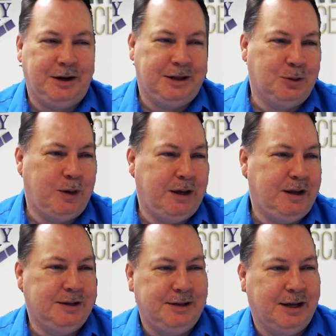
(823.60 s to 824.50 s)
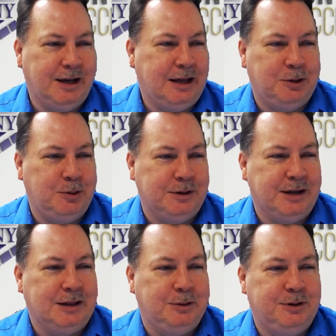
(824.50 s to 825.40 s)
get down in the weeds. Yeah, I know
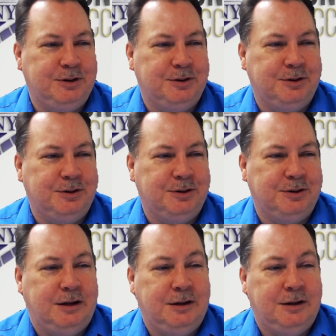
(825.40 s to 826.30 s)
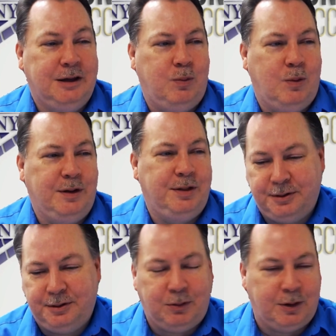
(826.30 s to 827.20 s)
exactly what you're saying. And
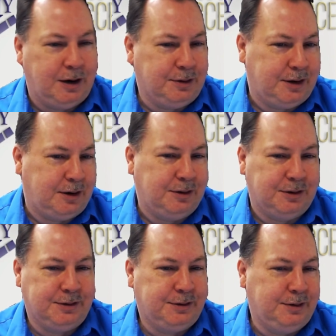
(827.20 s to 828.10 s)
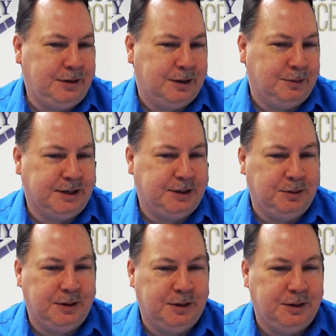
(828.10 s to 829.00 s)
there's software out there, there's things to
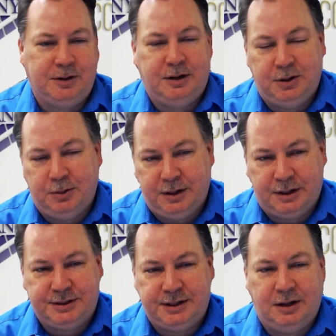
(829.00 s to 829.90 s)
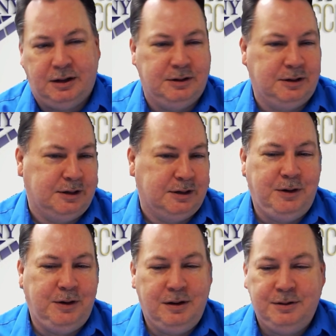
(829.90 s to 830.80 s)
do this, or you can do it in Excel. But
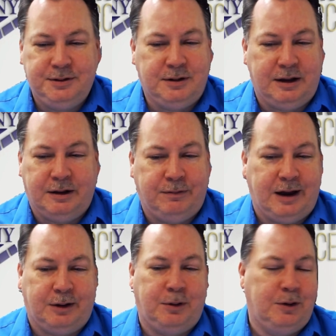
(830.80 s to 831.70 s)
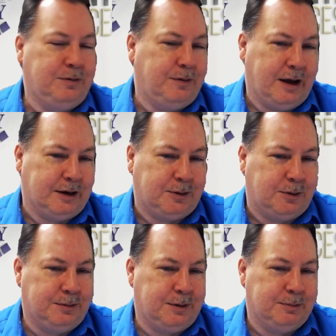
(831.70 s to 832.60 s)
if you use a flat growth
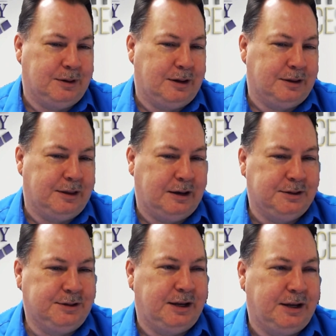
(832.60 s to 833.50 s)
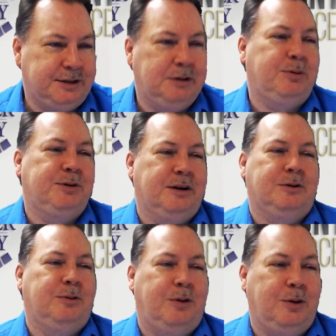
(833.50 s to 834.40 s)
factor or something like that, and just say
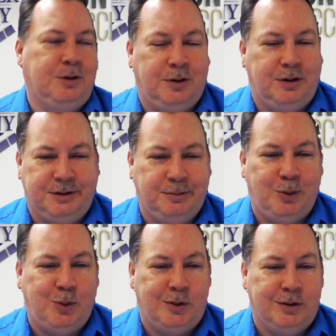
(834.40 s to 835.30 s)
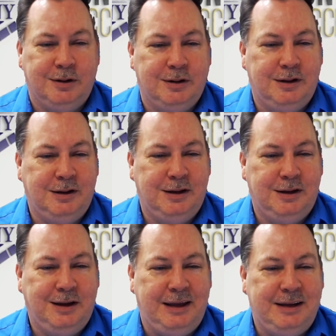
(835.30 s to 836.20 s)
10% growth across the board,
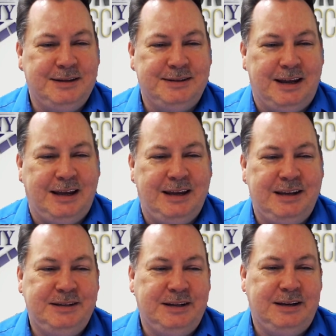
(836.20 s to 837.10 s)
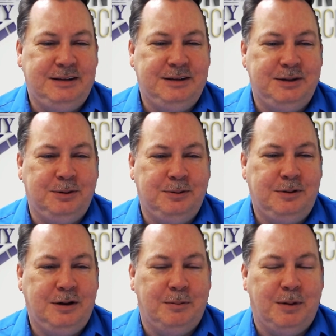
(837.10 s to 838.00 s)
it is easy
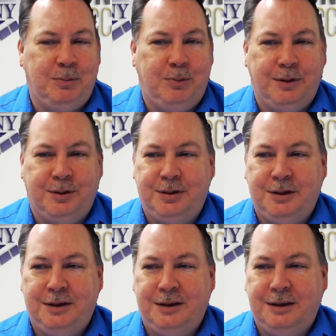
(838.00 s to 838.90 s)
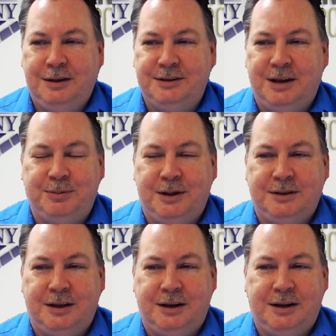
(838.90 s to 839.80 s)
to come up with
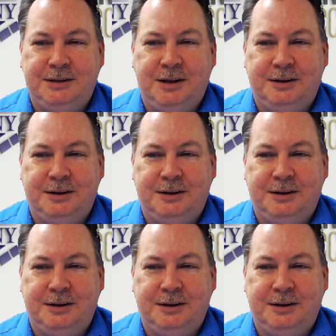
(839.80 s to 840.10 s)
something that